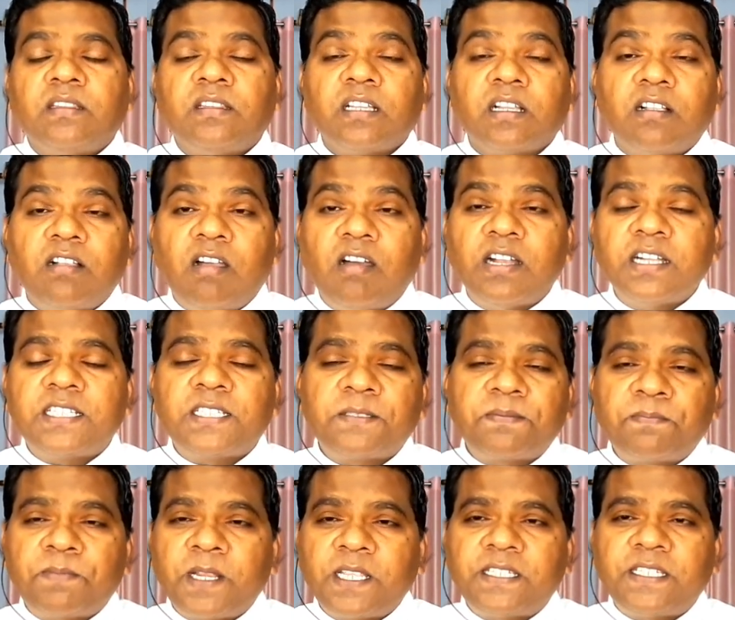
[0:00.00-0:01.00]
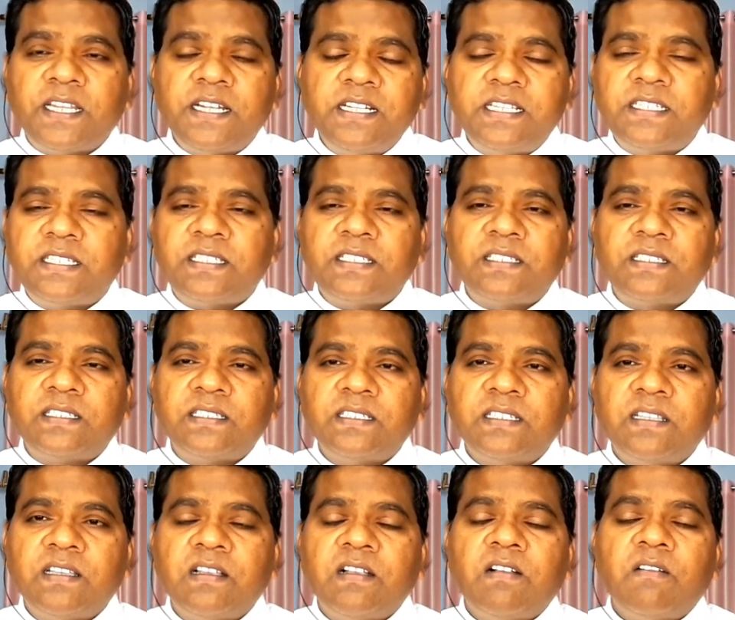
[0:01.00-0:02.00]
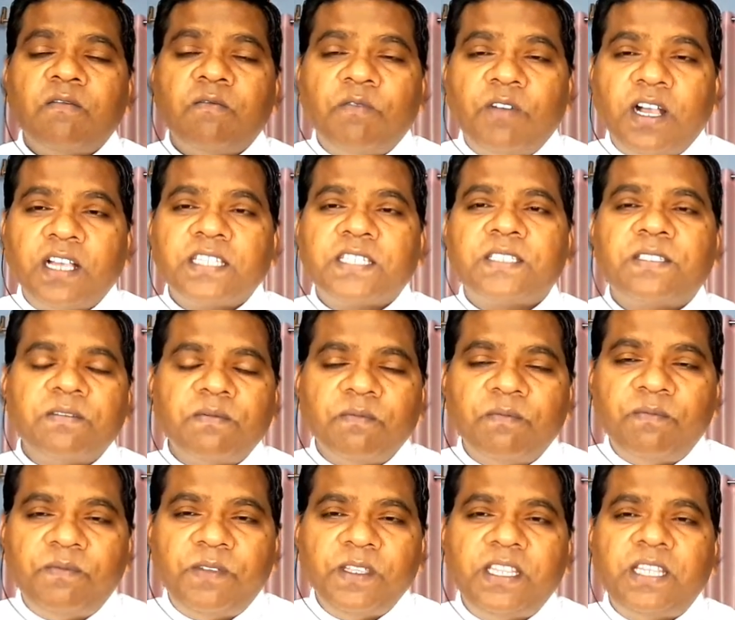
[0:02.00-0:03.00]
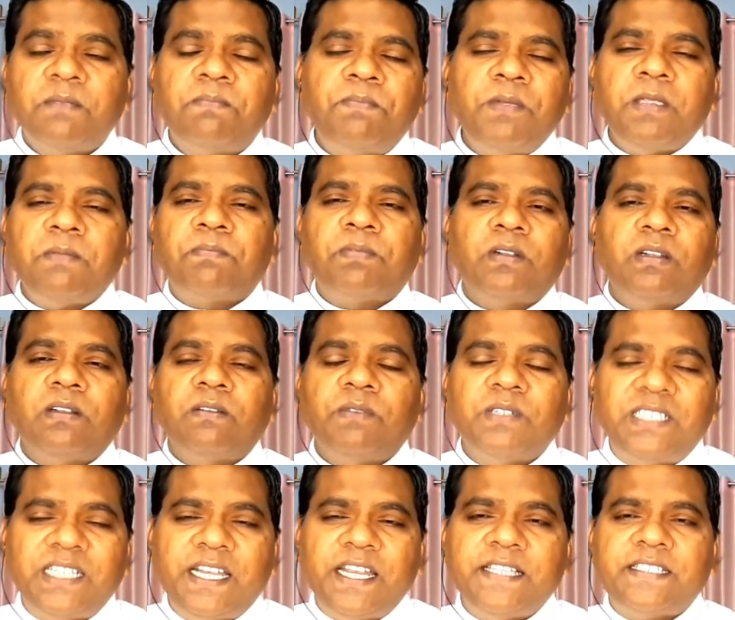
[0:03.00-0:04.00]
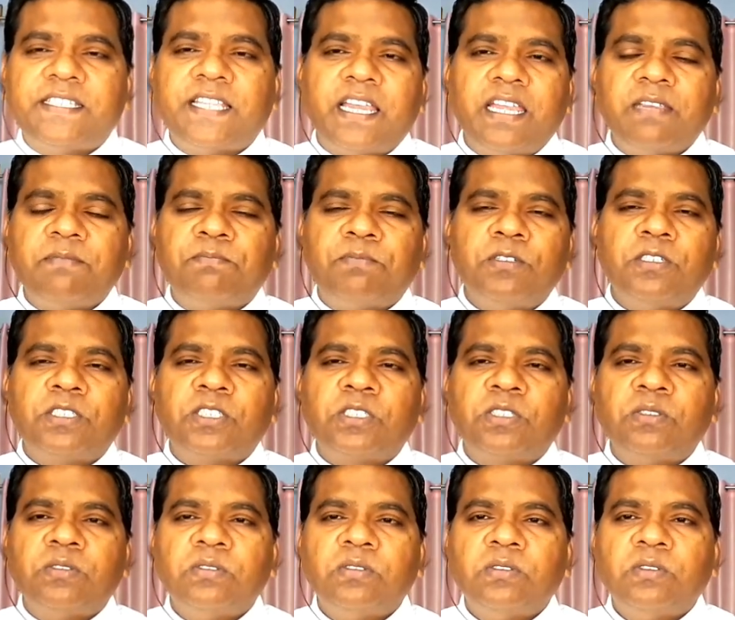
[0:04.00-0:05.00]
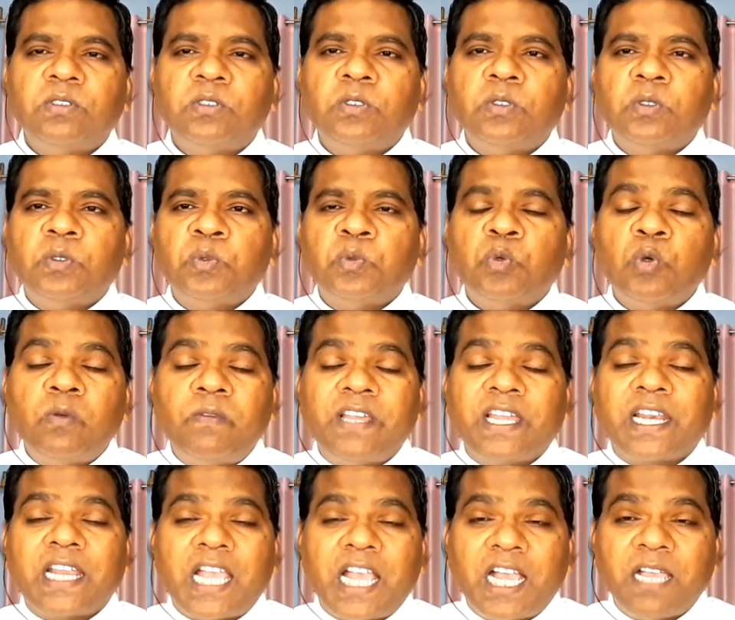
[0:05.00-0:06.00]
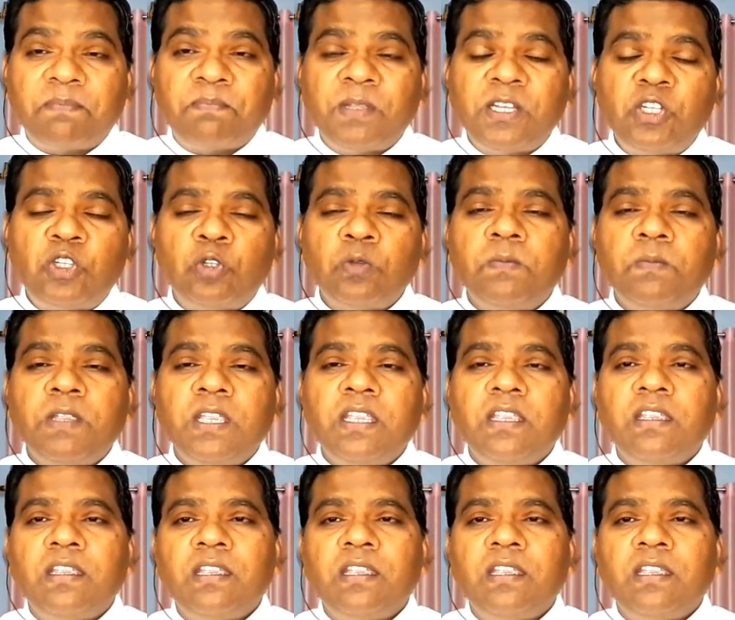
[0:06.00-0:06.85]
The God's presence was with the people, with the disciples who were happened to be